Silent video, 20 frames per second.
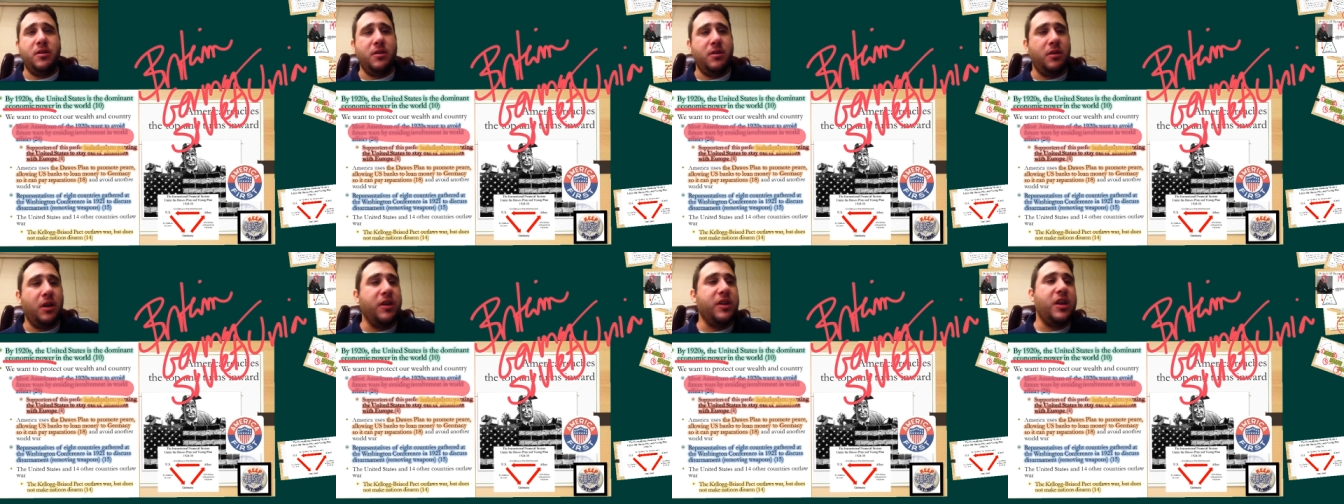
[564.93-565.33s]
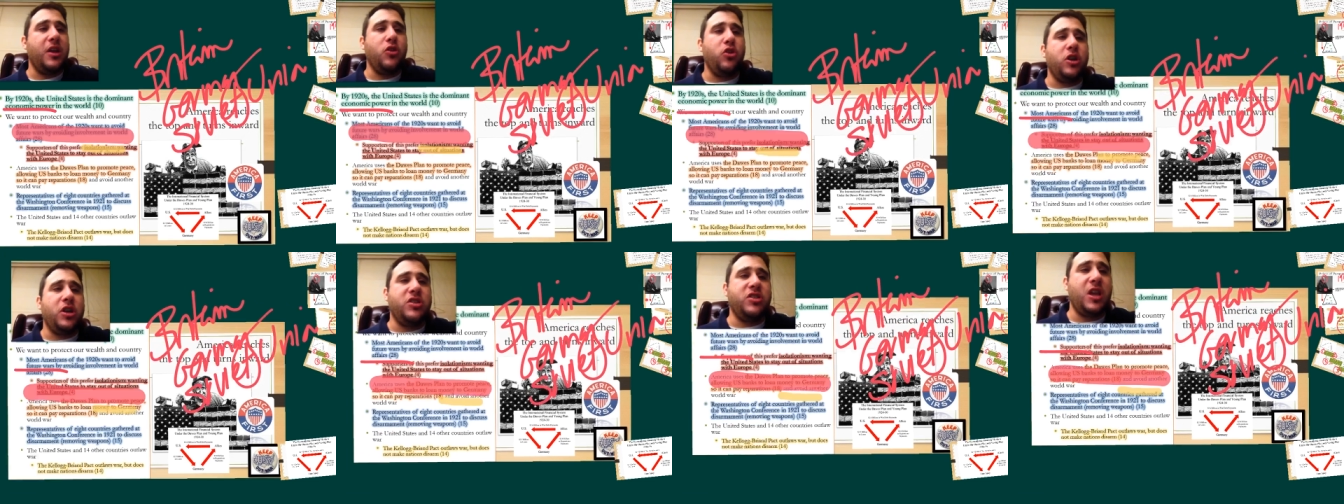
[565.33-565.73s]
A
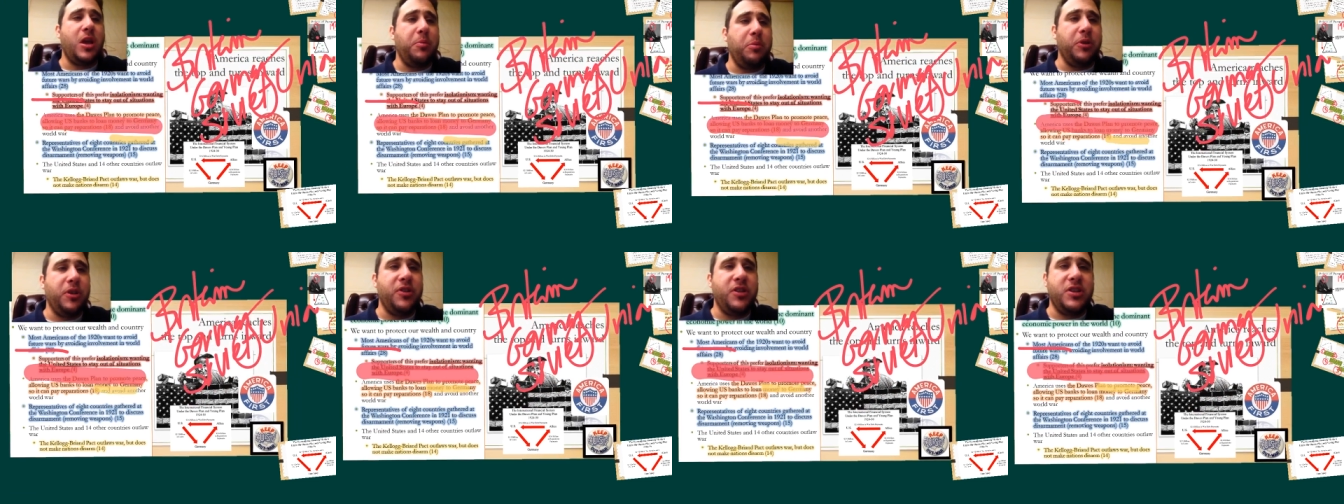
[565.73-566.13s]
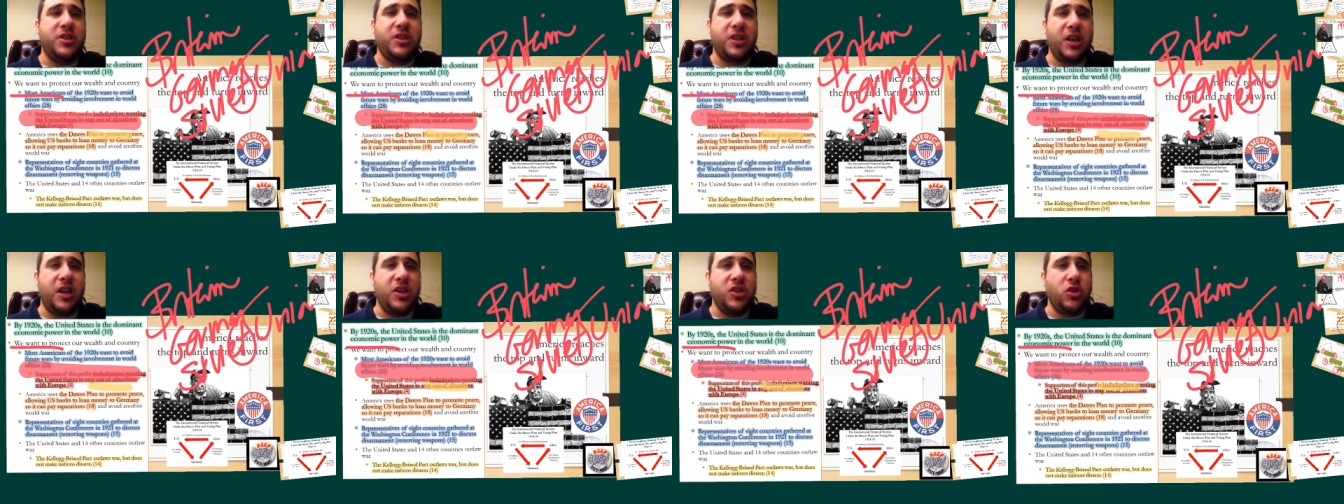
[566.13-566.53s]
good example of this
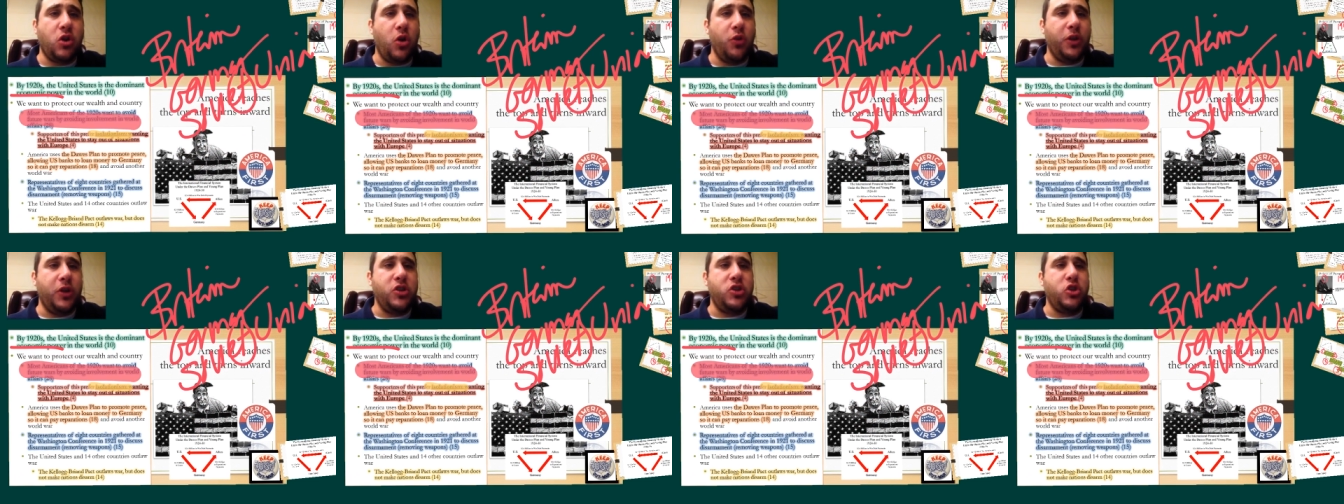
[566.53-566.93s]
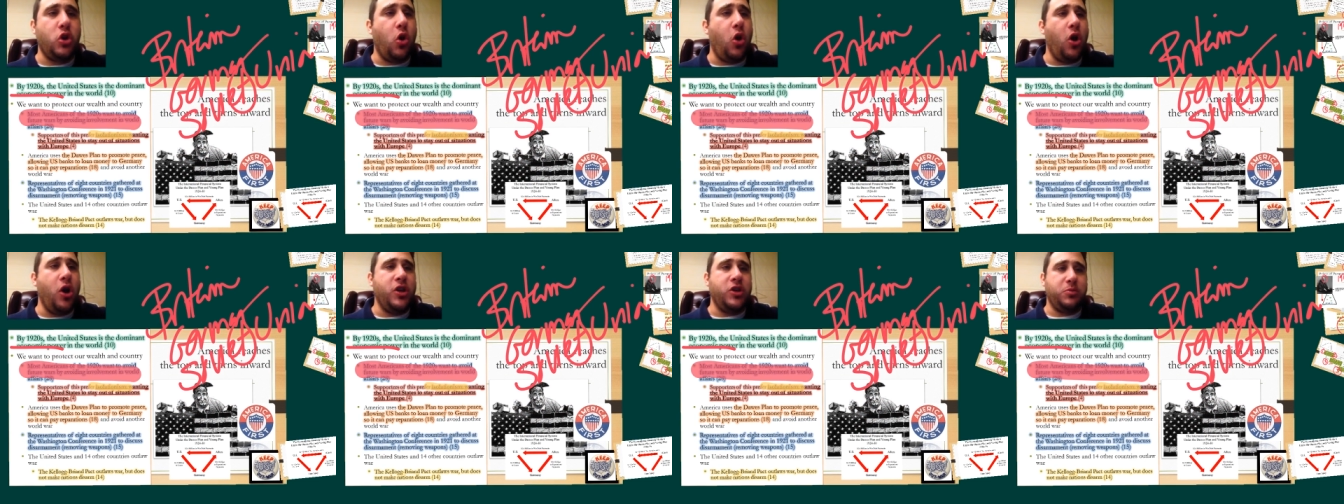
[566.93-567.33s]
thing is called the
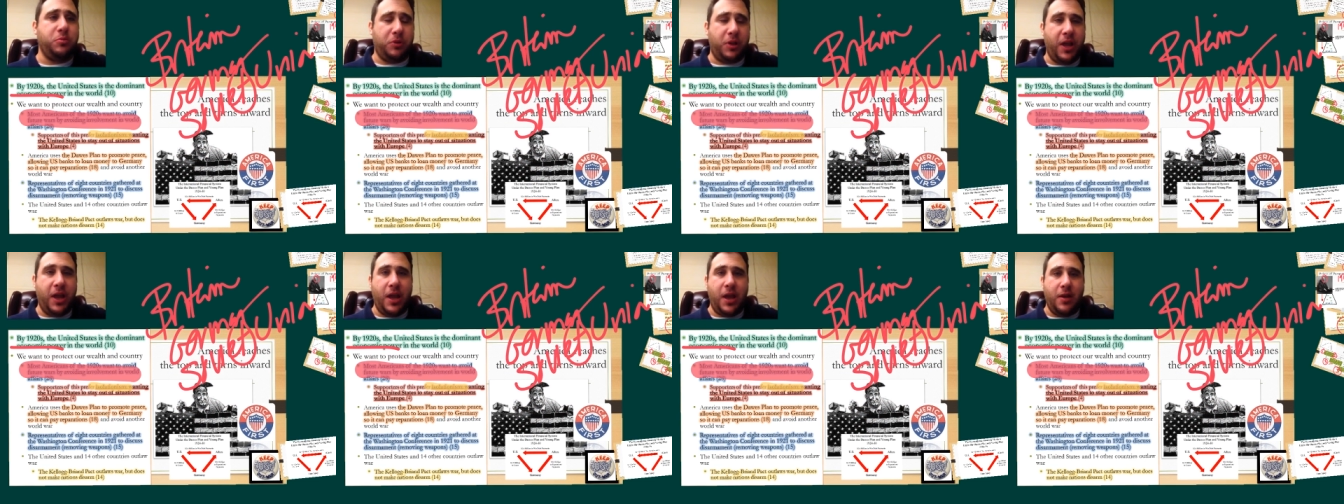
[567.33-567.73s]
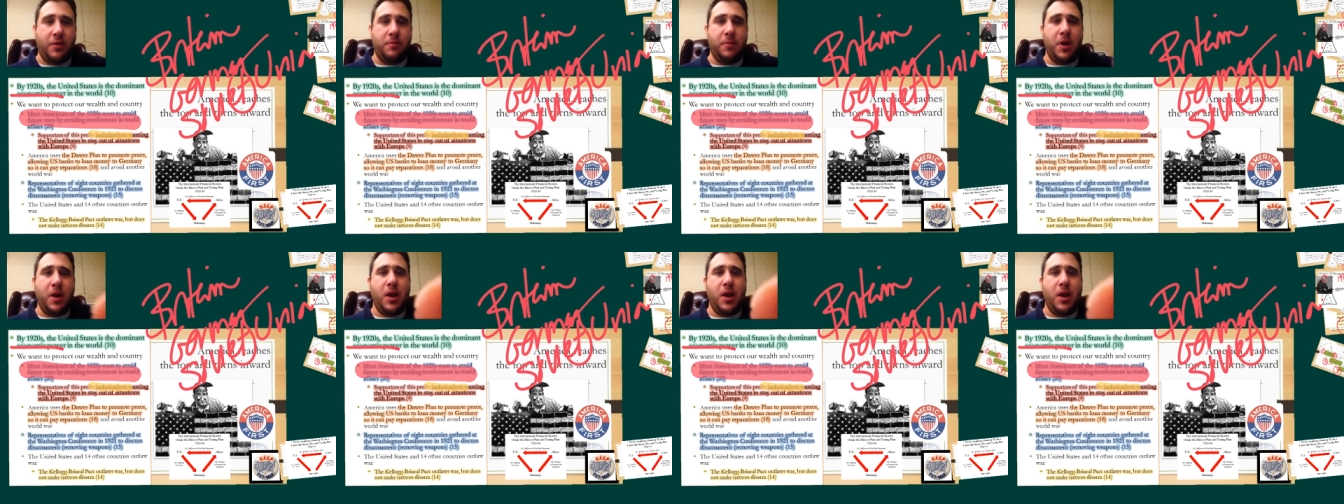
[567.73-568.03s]
Dawes Plan.